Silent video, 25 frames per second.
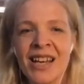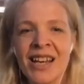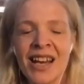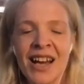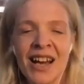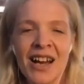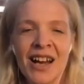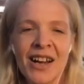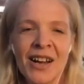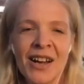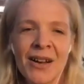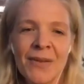
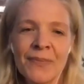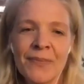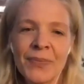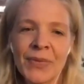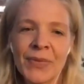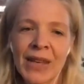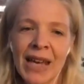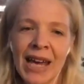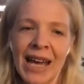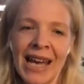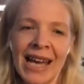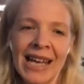
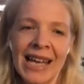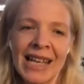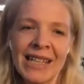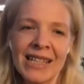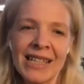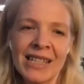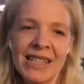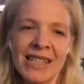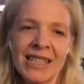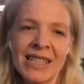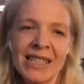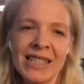um,
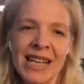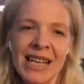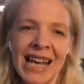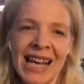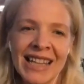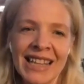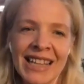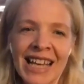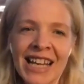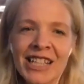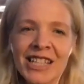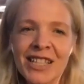and,
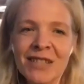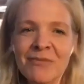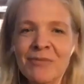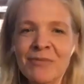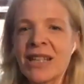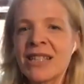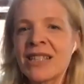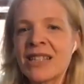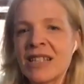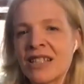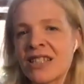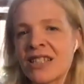and that's the
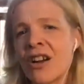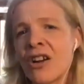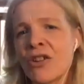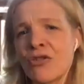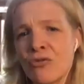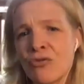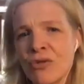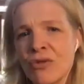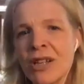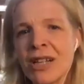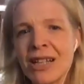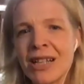message that
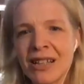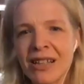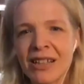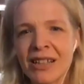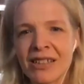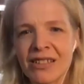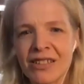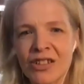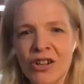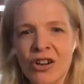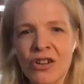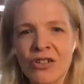I'd really
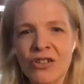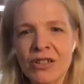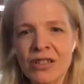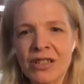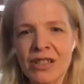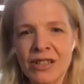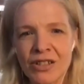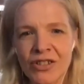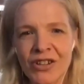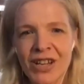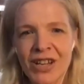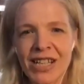like to
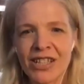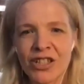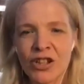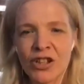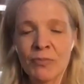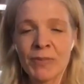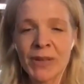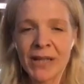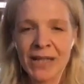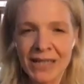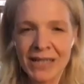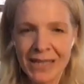concentrate
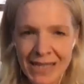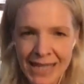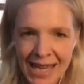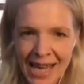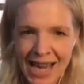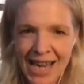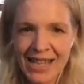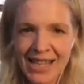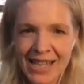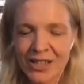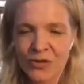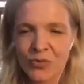on because,
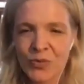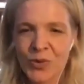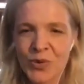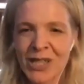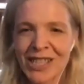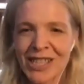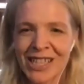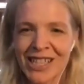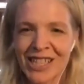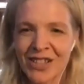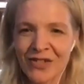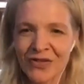yes, we
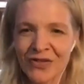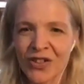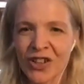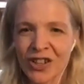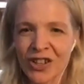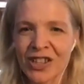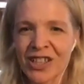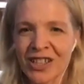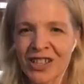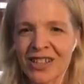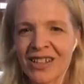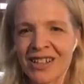need to
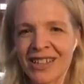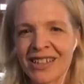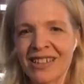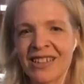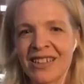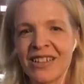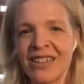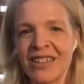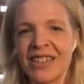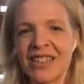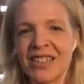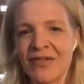follow the
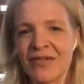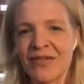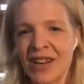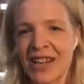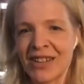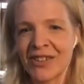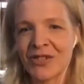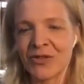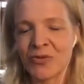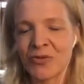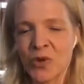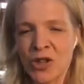guidelines
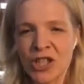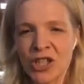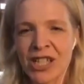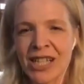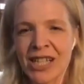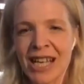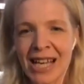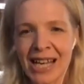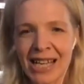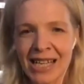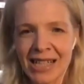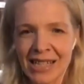around
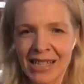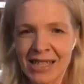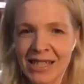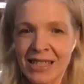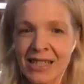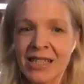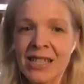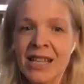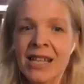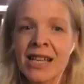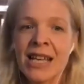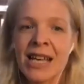washing
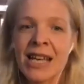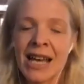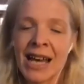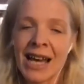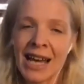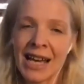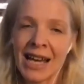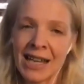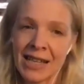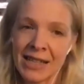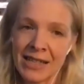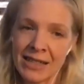hands
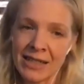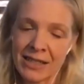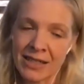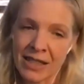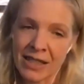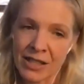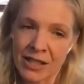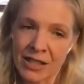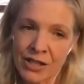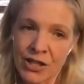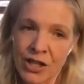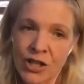and
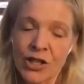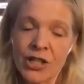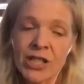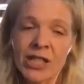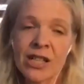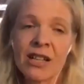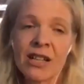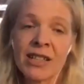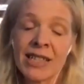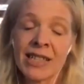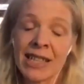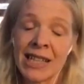
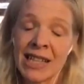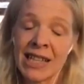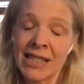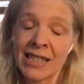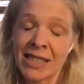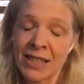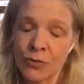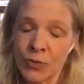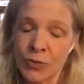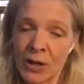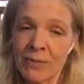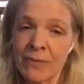socially
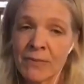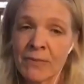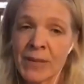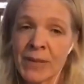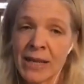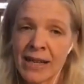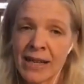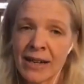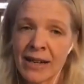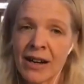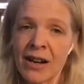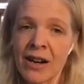isolating when
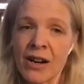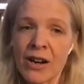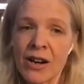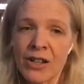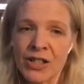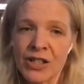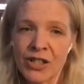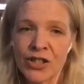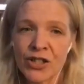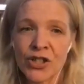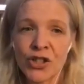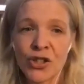being
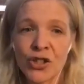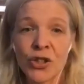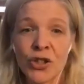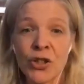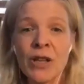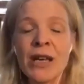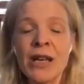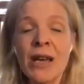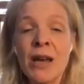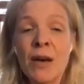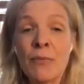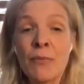asked to,
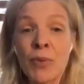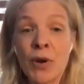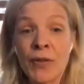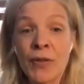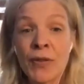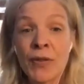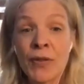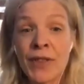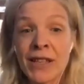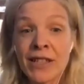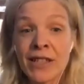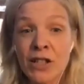but
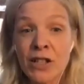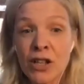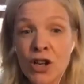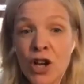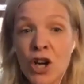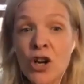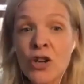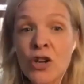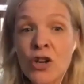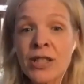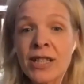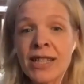there's
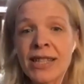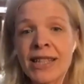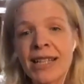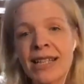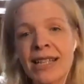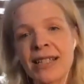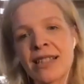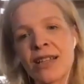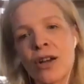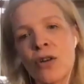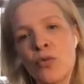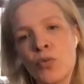loads of
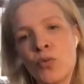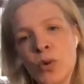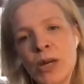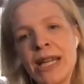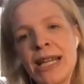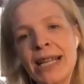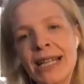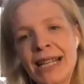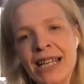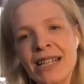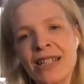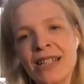things that
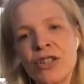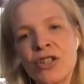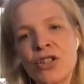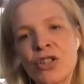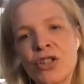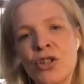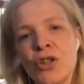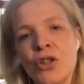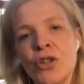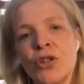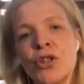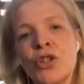we can
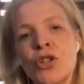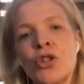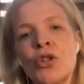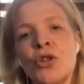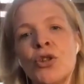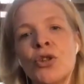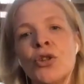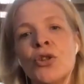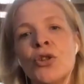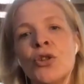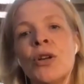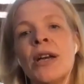do
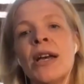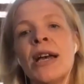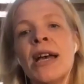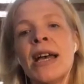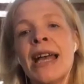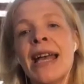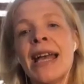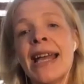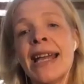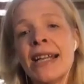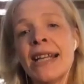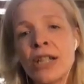to
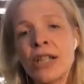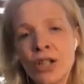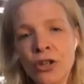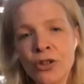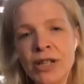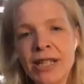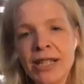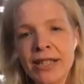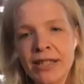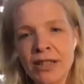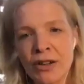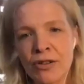
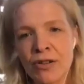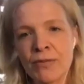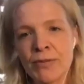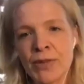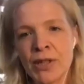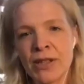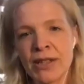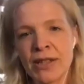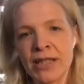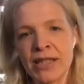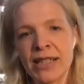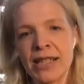increase our
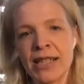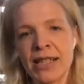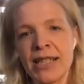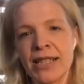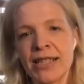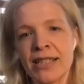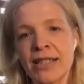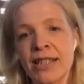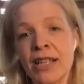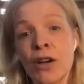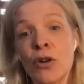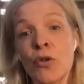immunity
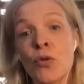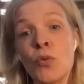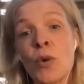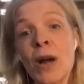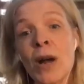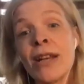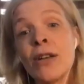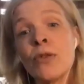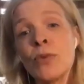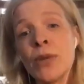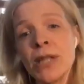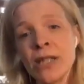so that
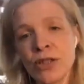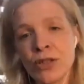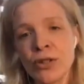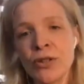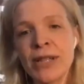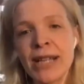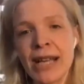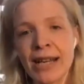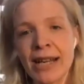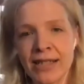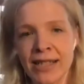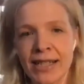when we do
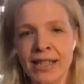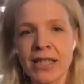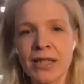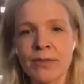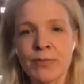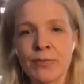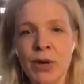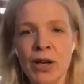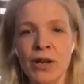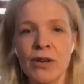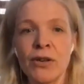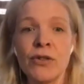get
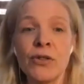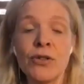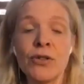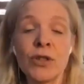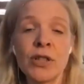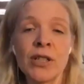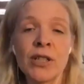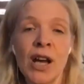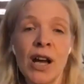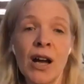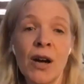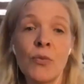
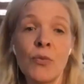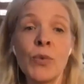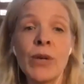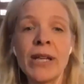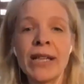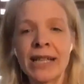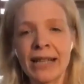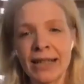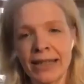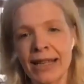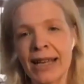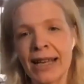exposed, um, we
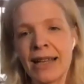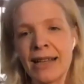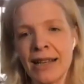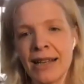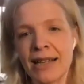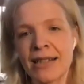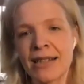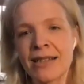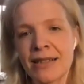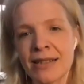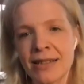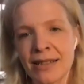can get
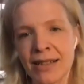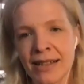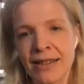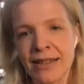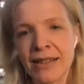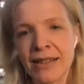less sick.